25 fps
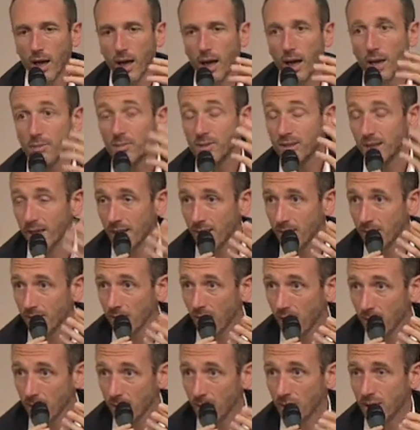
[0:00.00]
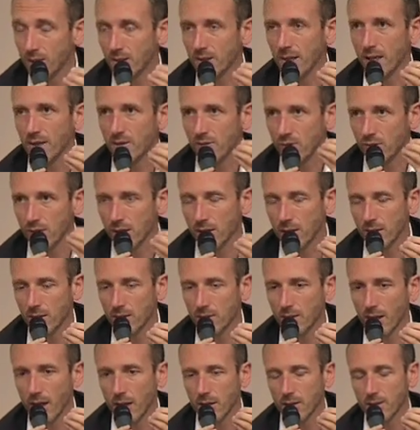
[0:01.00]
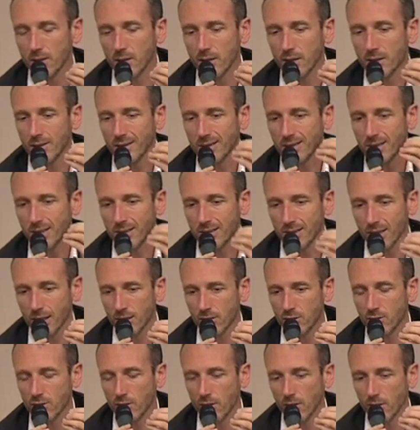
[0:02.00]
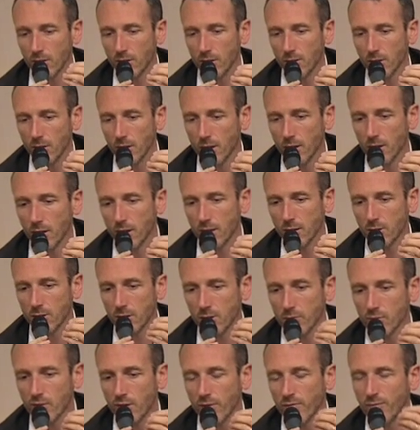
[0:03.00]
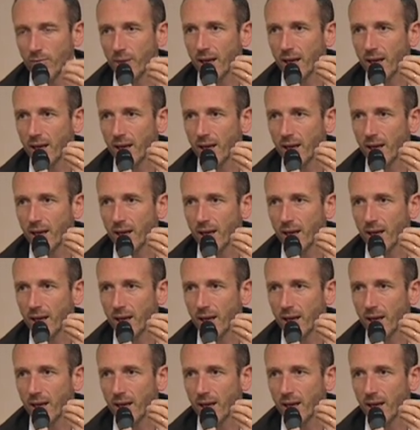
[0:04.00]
I'm saying that because I think that it is essential in terms of